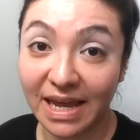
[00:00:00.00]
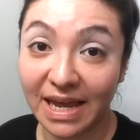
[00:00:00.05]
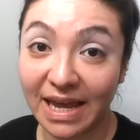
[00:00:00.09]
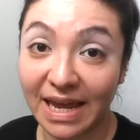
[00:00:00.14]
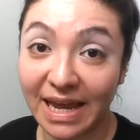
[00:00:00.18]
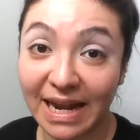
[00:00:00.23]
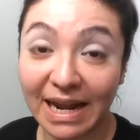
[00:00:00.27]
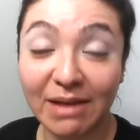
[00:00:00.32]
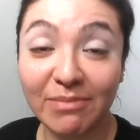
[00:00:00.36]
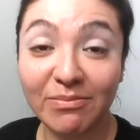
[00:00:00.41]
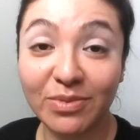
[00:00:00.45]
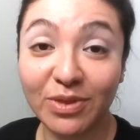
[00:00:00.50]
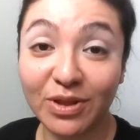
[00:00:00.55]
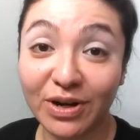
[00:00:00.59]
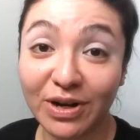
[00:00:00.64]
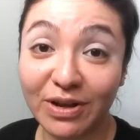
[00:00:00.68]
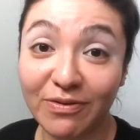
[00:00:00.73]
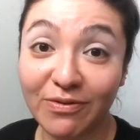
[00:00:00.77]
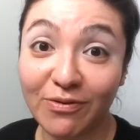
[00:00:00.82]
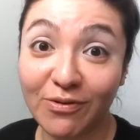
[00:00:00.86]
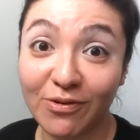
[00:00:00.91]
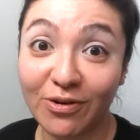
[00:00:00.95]
And I'm
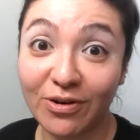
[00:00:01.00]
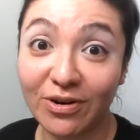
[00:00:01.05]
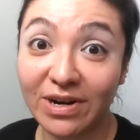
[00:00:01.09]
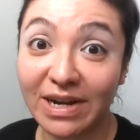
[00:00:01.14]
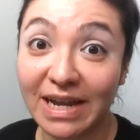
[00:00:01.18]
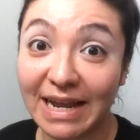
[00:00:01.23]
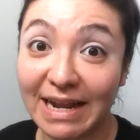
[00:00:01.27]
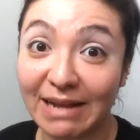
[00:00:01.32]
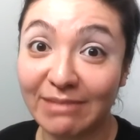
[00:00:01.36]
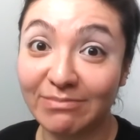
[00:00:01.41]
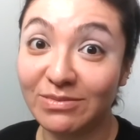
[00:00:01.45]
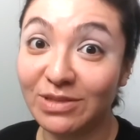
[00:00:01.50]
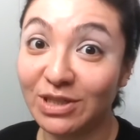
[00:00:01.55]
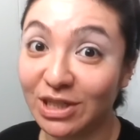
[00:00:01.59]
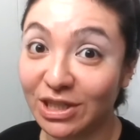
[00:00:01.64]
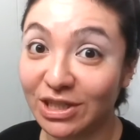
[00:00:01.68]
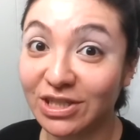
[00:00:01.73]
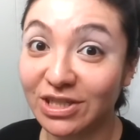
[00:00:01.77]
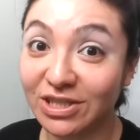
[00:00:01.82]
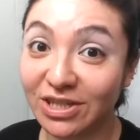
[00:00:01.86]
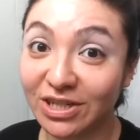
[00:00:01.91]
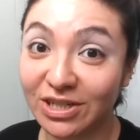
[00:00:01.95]
34 and I'm
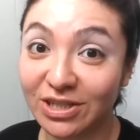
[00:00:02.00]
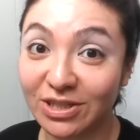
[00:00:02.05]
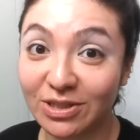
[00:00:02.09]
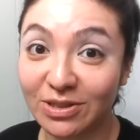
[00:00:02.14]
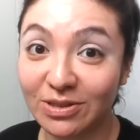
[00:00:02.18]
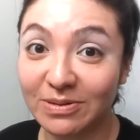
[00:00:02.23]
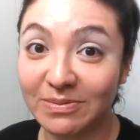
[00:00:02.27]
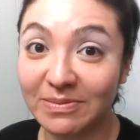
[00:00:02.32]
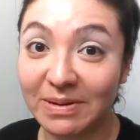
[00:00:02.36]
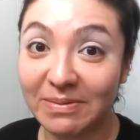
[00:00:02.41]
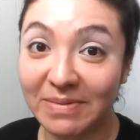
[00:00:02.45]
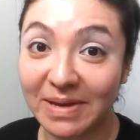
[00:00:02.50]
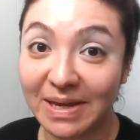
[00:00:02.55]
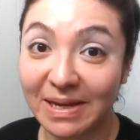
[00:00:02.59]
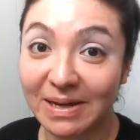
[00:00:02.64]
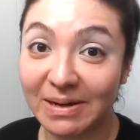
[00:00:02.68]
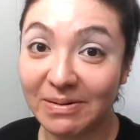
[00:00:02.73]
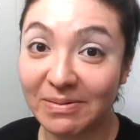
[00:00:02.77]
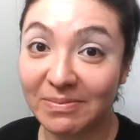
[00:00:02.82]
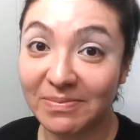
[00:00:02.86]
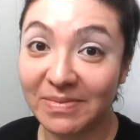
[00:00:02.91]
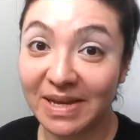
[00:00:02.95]
just starting to do my
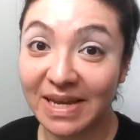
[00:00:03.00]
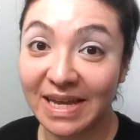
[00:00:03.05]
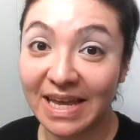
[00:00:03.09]
makeup.